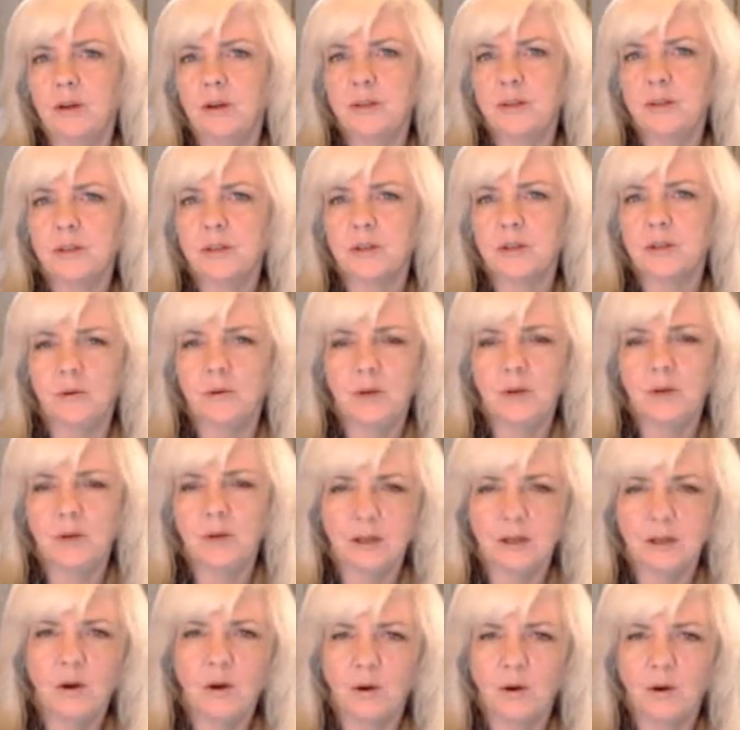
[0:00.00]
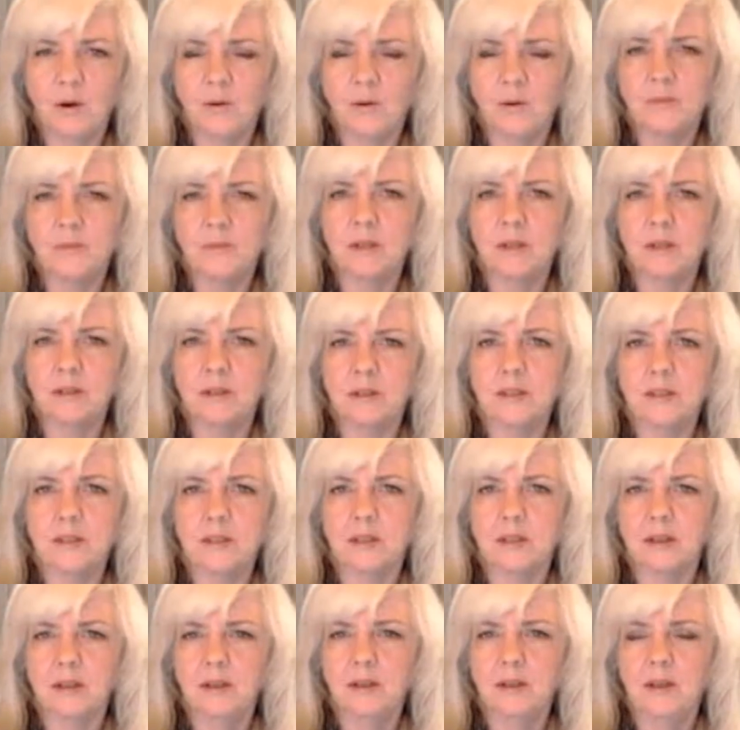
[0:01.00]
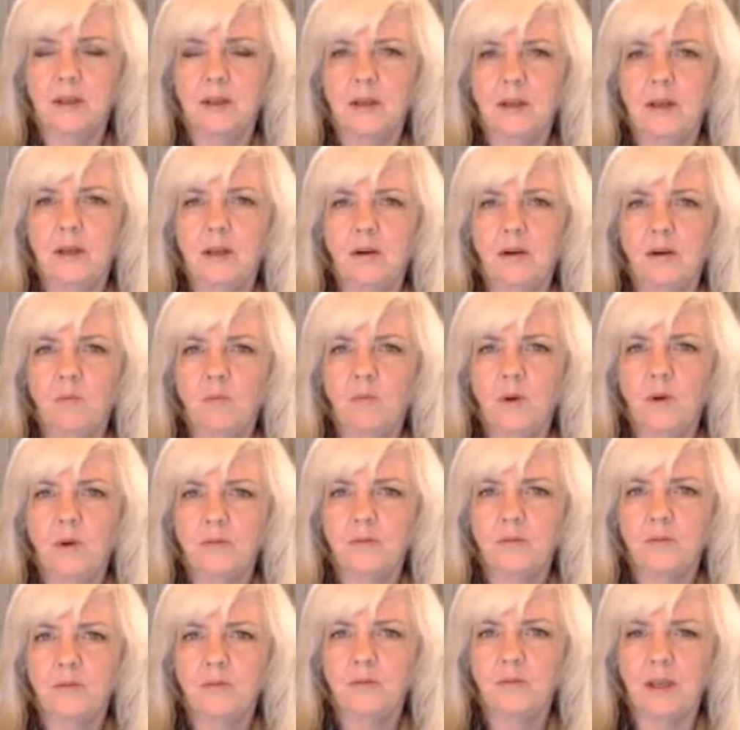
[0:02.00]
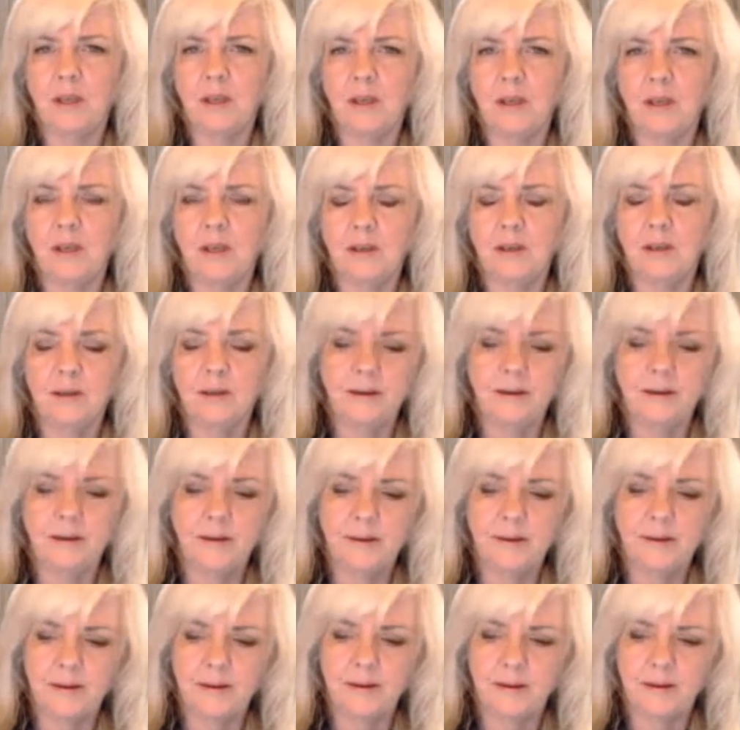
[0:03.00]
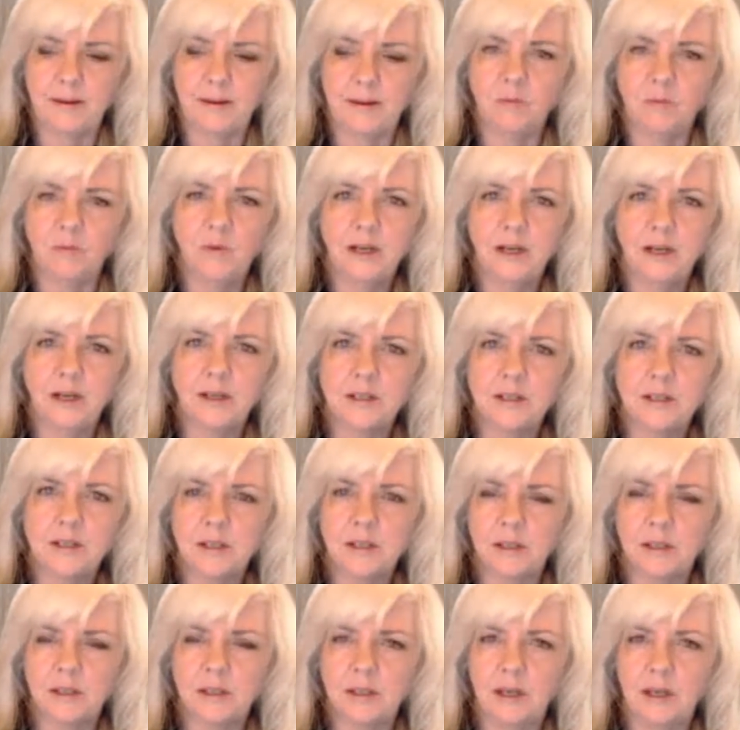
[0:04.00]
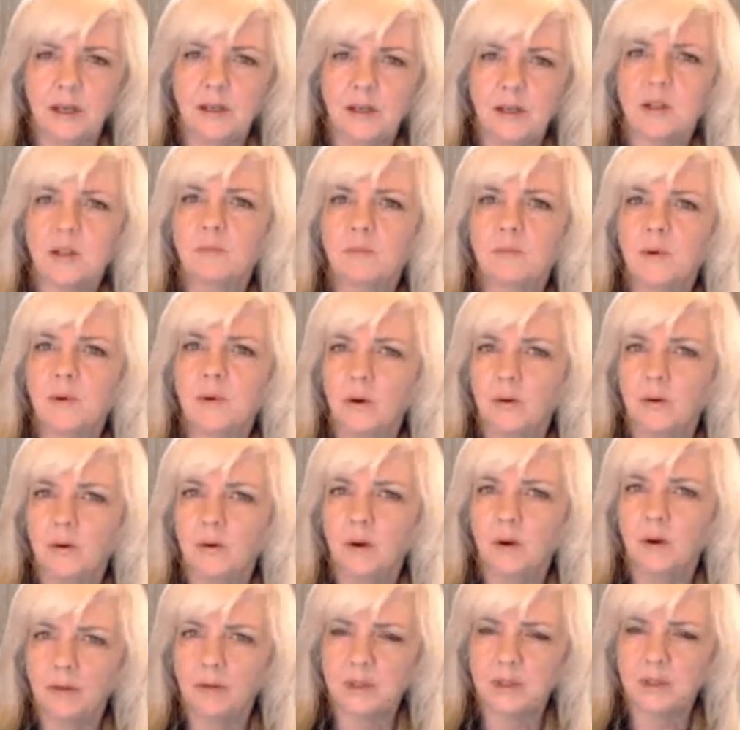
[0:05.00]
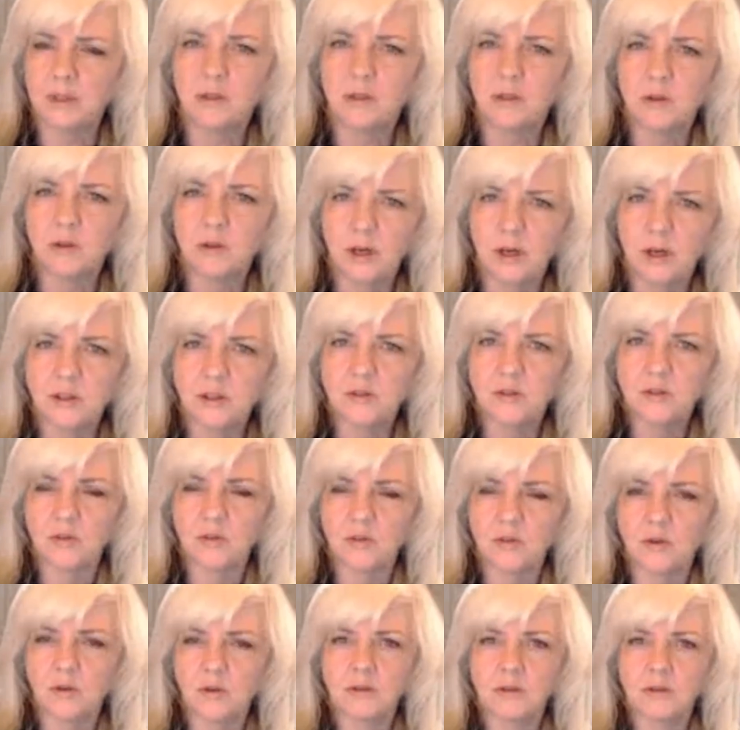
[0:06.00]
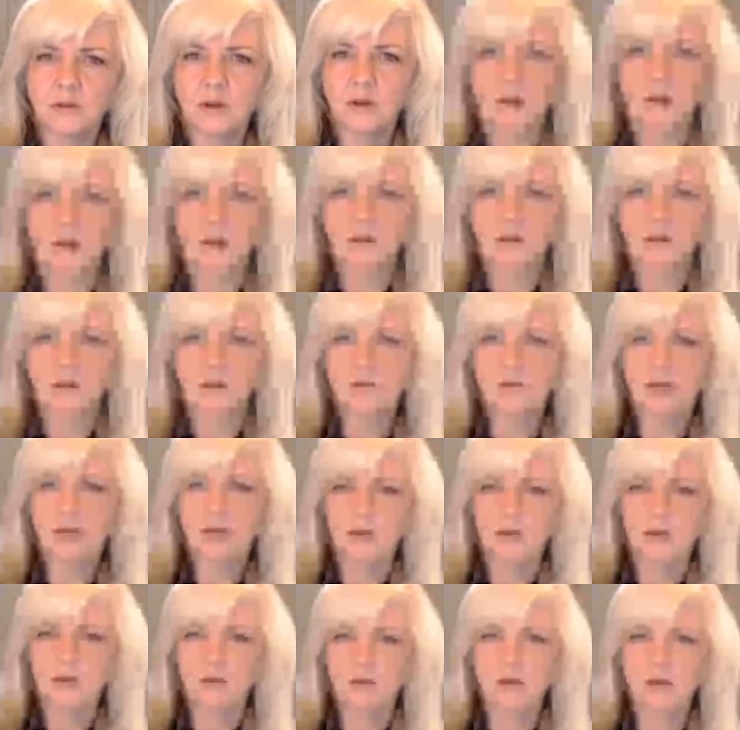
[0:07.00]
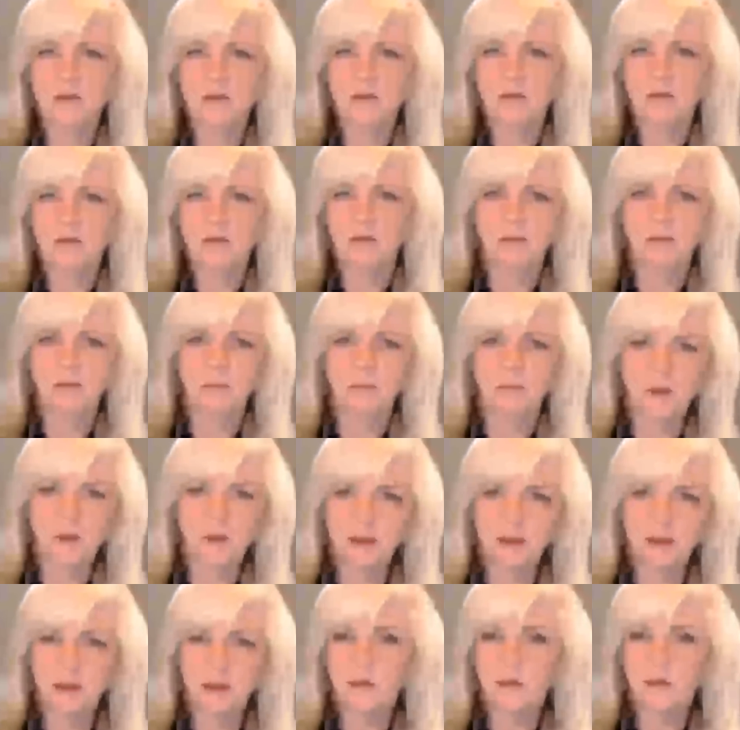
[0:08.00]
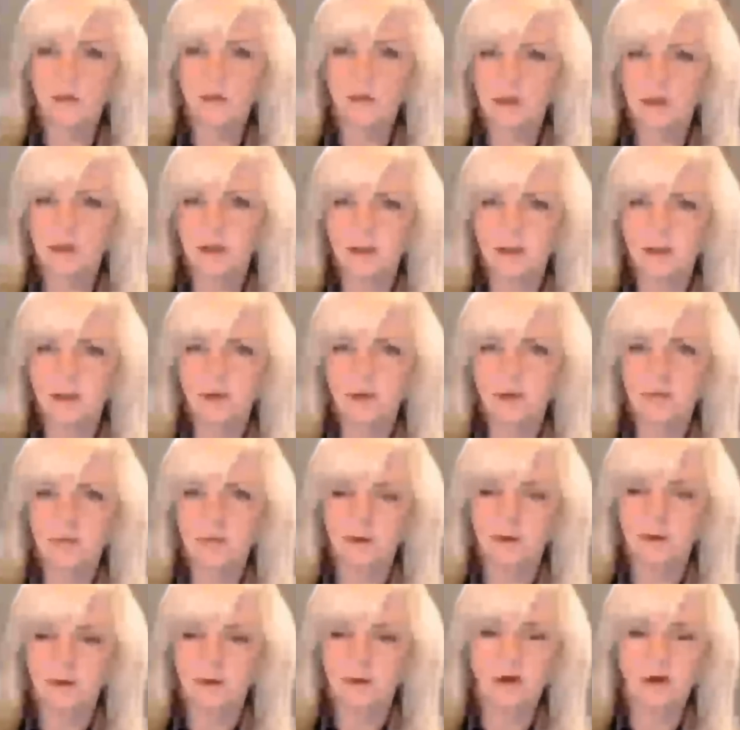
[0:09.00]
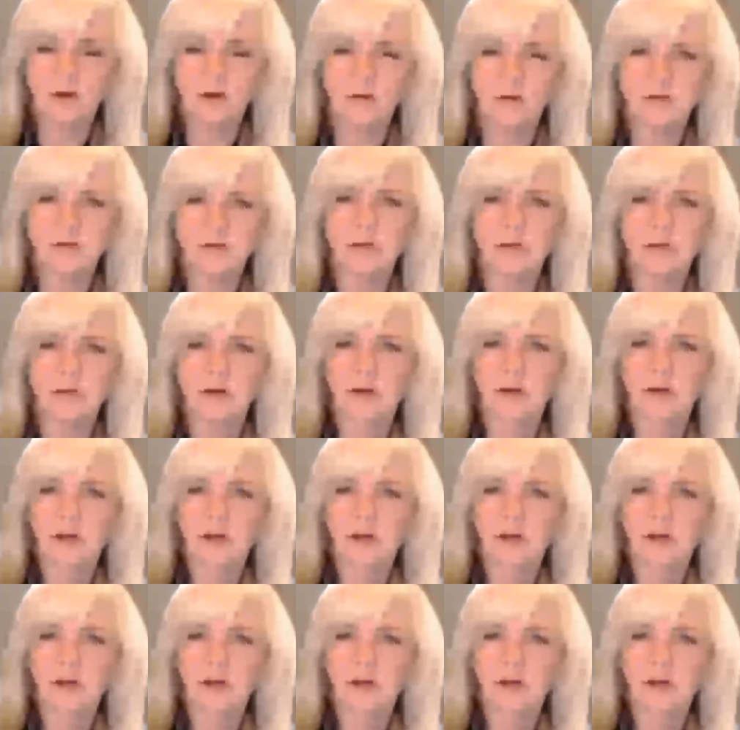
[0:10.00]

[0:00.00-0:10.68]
Also in Homs at one of the reconciliation programs, the transfer of terrorist groups to Idlib from Homs.